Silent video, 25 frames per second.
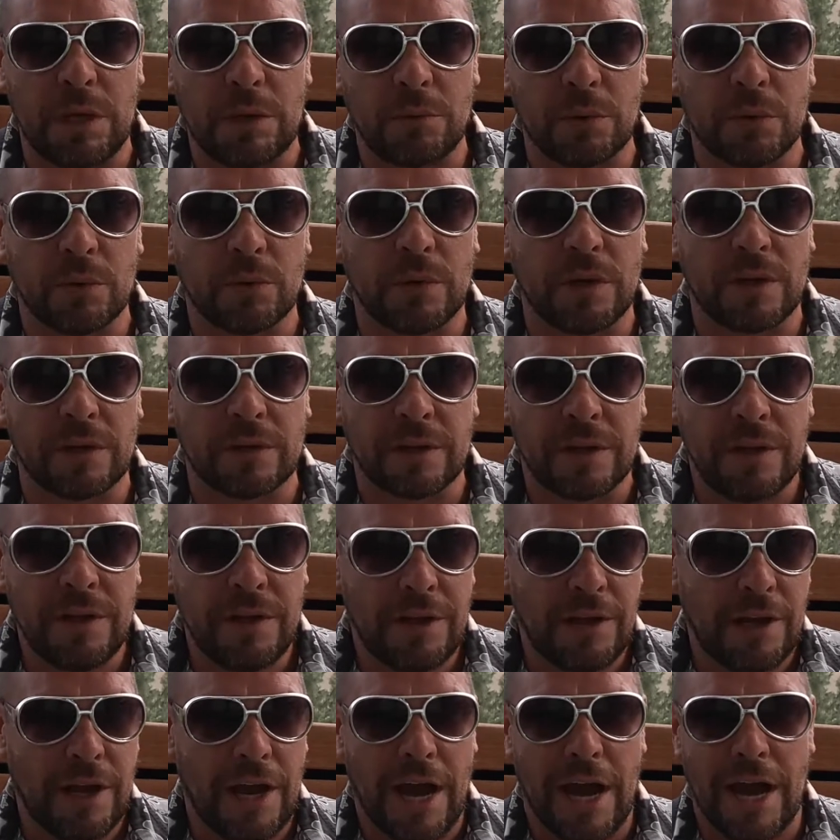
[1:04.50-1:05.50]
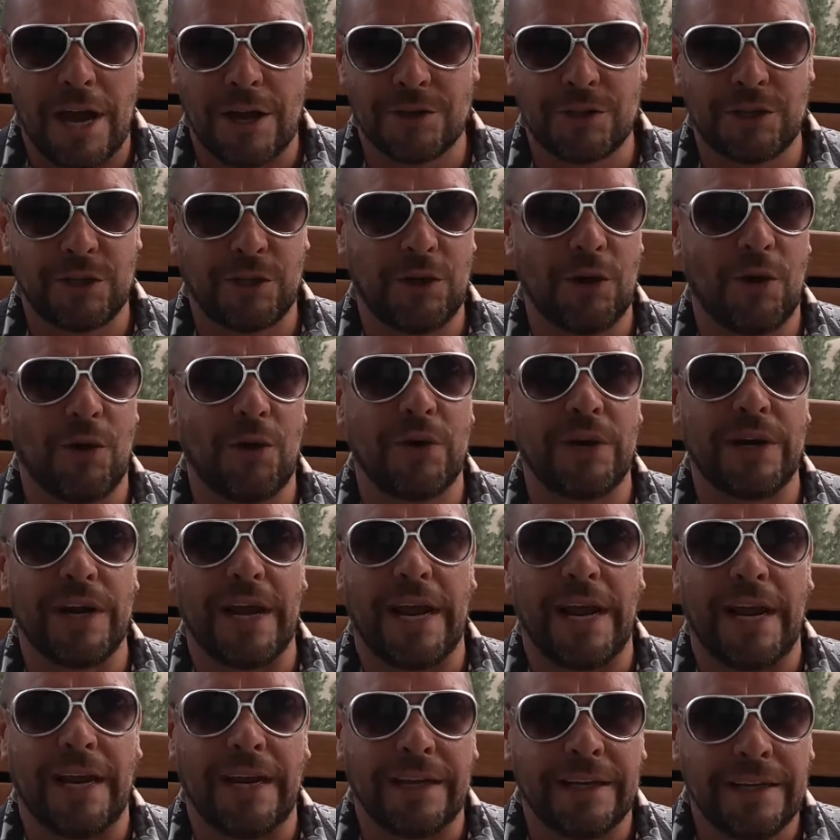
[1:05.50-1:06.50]
people with, "How's it going,
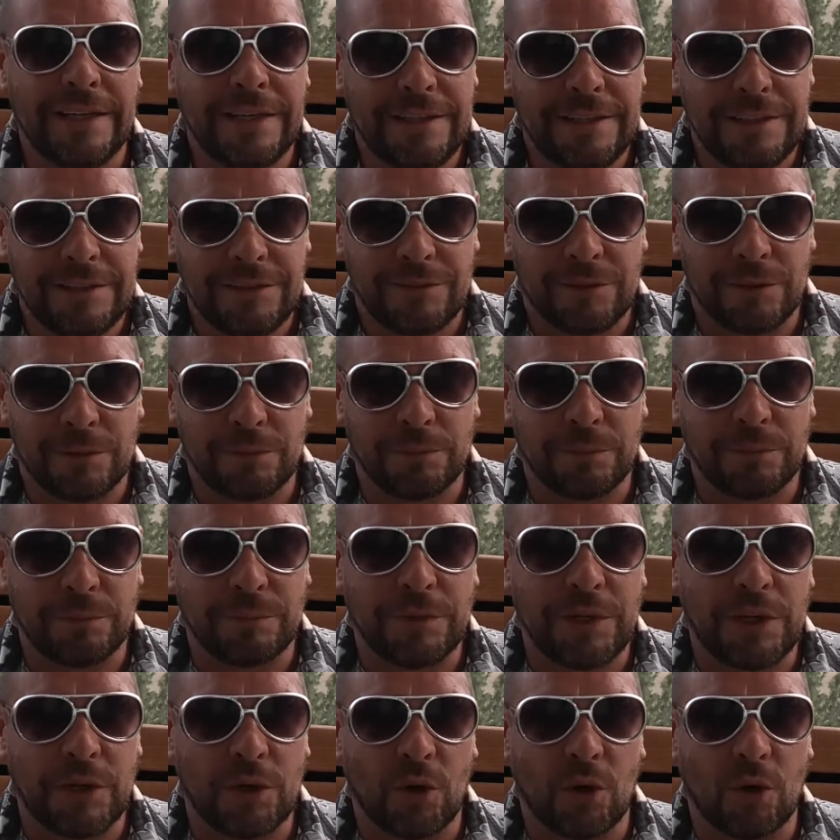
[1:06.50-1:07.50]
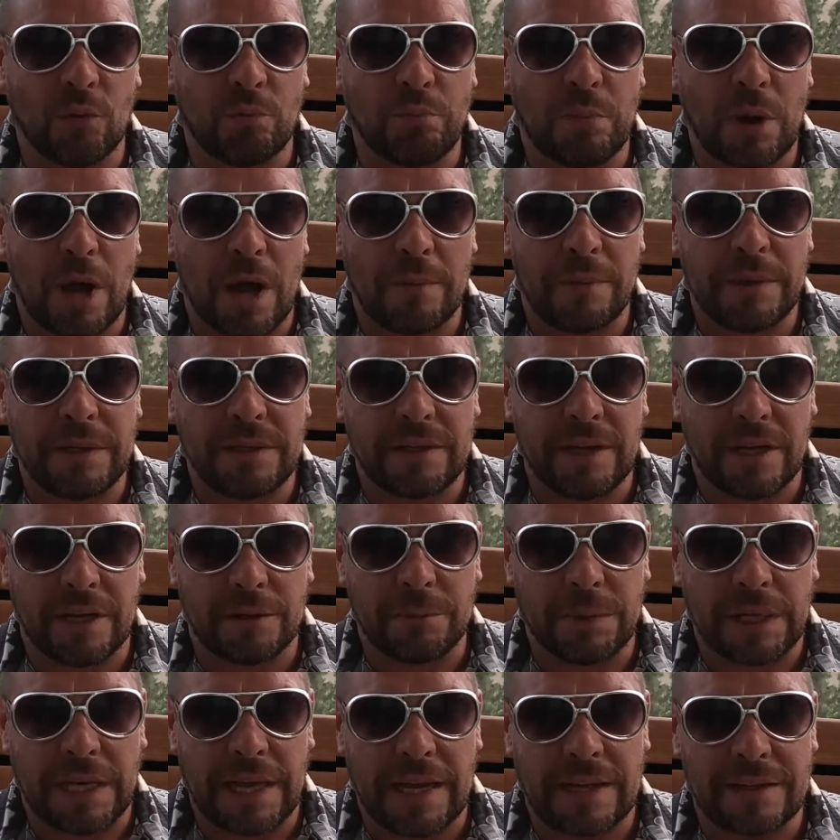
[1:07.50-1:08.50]
eh?" from good old Bob and Doug
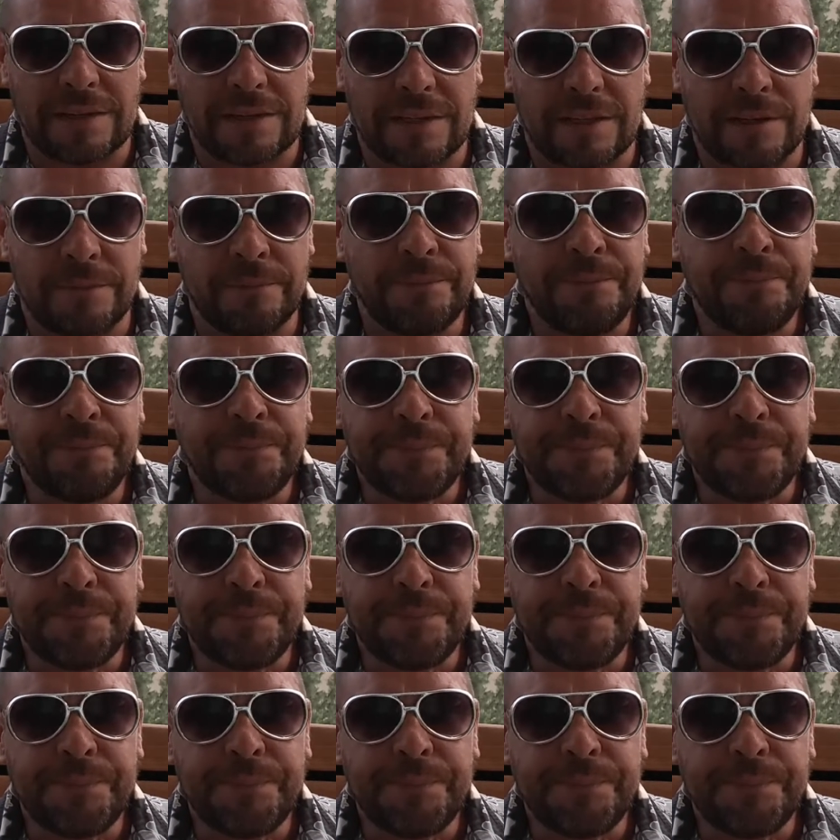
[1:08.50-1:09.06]
McKenzie.